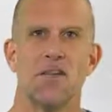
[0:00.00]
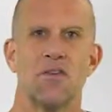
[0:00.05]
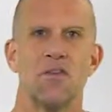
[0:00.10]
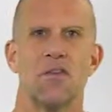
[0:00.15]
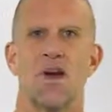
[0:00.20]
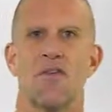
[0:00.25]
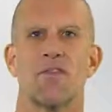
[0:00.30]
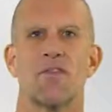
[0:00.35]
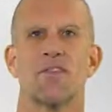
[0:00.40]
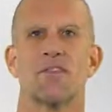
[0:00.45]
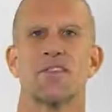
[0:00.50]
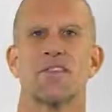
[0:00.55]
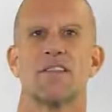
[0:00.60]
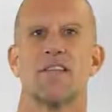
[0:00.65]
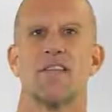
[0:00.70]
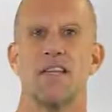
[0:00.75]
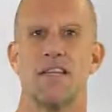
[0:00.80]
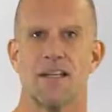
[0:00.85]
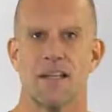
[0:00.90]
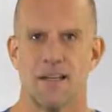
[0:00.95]
you ever
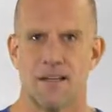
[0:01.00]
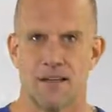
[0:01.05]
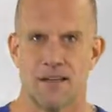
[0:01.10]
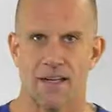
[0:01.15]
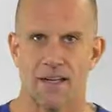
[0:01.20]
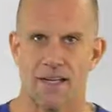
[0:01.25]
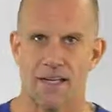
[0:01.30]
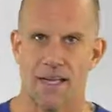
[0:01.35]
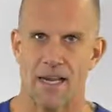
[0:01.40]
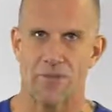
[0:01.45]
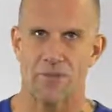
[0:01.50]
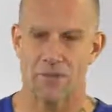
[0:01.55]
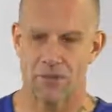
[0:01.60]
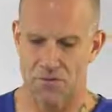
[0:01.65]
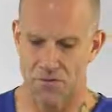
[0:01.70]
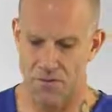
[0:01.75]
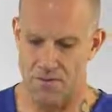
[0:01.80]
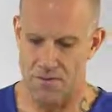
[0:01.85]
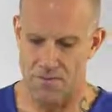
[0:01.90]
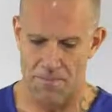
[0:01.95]
see in, in
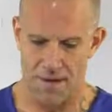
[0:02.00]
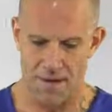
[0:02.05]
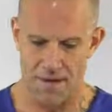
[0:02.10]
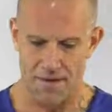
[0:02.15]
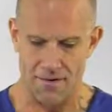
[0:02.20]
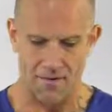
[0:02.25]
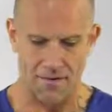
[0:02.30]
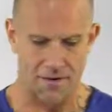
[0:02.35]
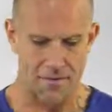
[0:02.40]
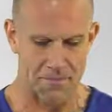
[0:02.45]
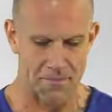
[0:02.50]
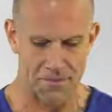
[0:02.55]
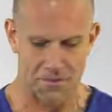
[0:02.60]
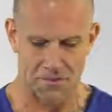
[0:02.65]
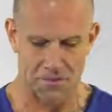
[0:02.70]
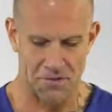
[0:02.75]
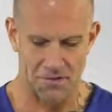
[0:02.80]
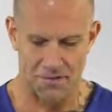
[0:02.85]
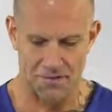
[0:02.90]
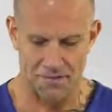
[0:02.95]
chemistry or
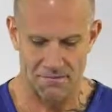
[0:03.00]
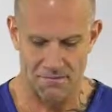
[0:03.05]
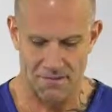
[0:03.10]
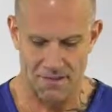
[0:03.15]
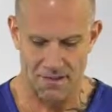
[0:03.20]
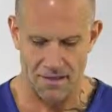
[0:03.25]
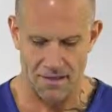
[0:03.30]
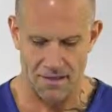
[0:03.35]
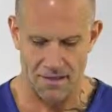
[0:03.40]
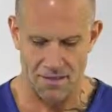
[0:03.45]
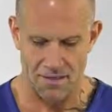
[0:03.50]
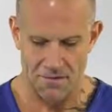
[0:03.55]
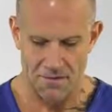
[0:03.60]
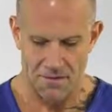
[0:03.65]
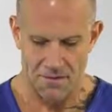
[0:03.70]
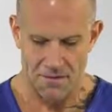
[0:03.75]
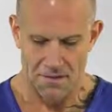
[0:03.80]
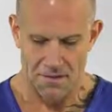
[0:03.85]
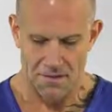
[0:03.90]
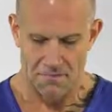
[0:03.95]
biochemistry, you know,
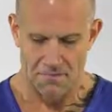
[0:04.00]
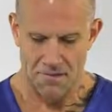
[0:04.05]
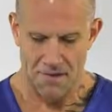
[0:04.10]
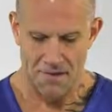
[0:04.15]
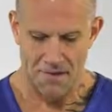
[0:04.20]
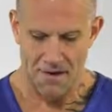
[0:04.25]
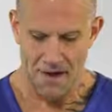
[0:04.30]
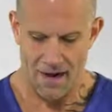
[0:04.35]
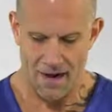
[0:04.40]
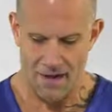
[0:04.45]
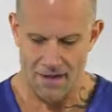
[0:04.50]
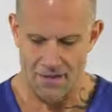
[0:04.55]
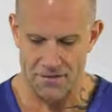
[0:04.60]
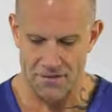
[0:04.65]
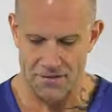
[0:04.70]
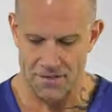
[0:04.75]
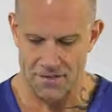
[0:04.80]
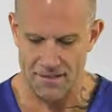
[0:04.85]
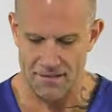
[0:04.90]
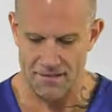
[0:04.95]
you know,
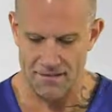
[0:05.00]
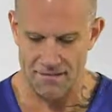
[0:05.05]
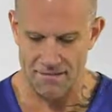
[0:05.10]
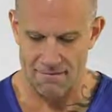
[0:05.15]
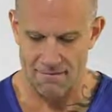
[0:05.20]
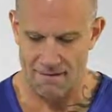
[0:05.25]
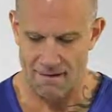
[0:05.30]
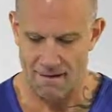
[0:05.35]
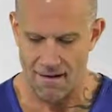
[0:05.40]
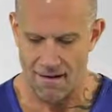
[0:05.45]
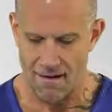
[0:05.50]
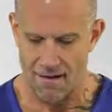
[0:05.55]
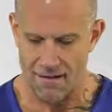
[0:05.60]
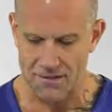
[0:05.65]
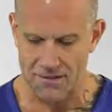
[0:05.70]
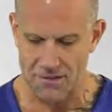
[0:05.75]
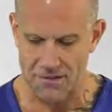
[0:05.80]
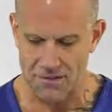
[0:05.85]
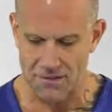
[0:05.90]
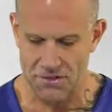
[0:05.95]
hydrogen and
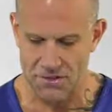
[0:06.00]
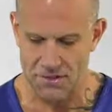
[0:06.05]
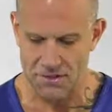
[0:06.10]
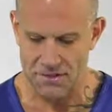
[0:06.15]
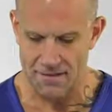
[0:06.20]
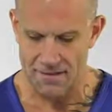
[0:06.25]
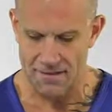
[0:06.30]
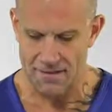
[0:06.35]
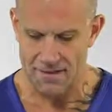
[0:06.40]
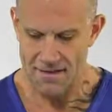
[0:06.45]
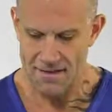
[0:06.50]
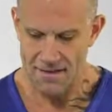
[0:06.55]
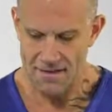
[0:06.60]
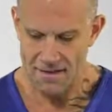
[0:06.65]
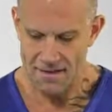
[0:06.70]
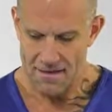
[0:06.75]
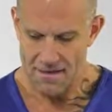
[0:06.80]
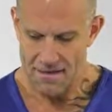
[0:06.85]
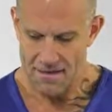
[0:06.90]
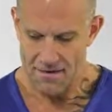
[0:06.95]
oxygen,
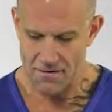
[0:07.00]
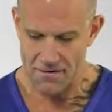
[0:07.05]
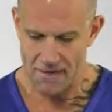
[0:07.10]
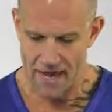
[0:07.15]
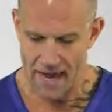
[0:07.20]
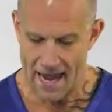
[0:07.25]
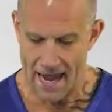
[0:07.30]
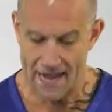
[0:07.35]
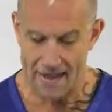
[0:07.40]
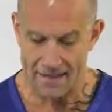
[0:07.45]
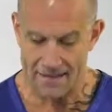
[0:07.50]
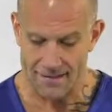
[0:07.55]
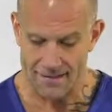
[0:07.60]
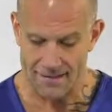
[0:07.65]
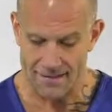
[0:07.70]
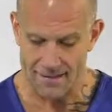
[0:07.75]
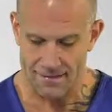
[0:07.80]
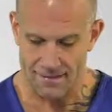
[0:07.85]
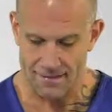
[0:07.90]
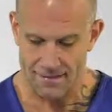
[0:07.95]
you know,
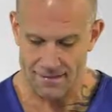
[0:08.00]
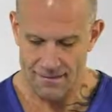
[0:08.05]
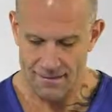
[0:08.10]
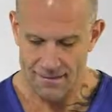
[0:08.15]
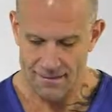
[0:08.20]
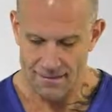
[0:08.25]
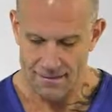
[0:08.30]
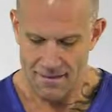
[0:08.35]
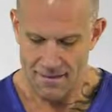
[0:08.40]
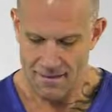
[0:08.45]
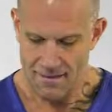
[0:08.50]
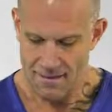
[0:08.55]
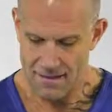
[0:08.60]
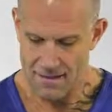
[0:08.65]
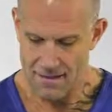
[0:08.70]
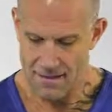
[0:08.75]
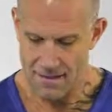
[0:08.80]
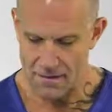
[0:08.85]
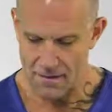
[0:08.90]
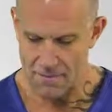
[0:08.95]
gas,
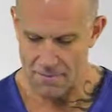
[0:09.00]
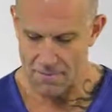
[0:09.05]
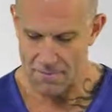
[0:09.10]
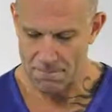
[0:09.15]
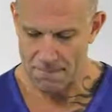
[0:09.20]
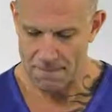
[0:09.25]
you know,